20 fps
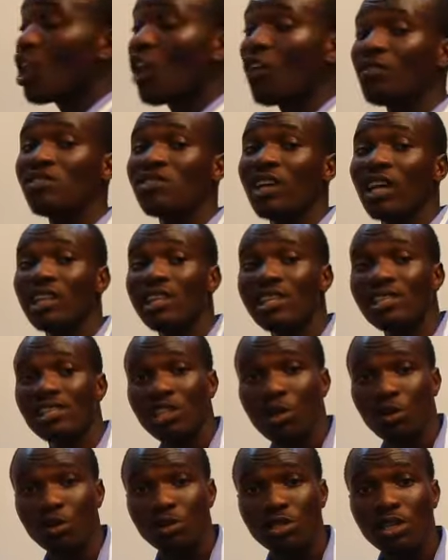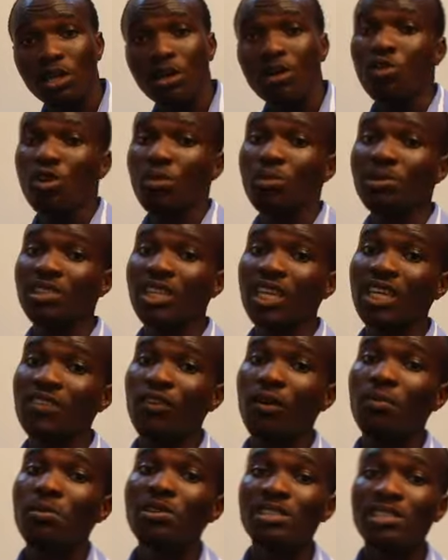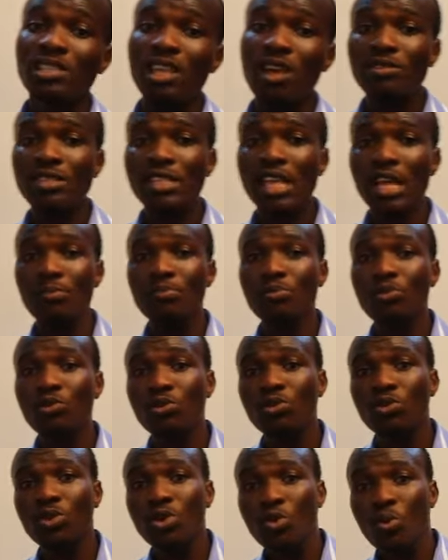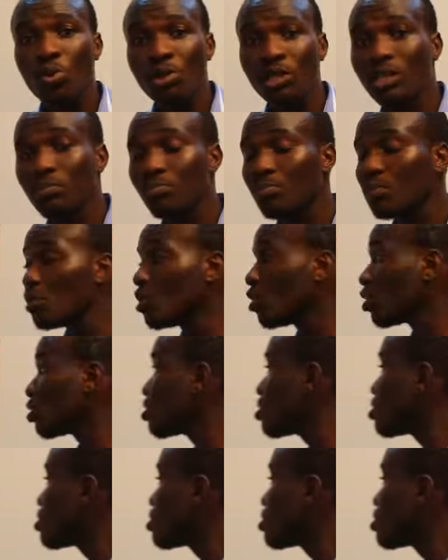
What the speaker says: of the credit sales will be taken from the sales day book within the period.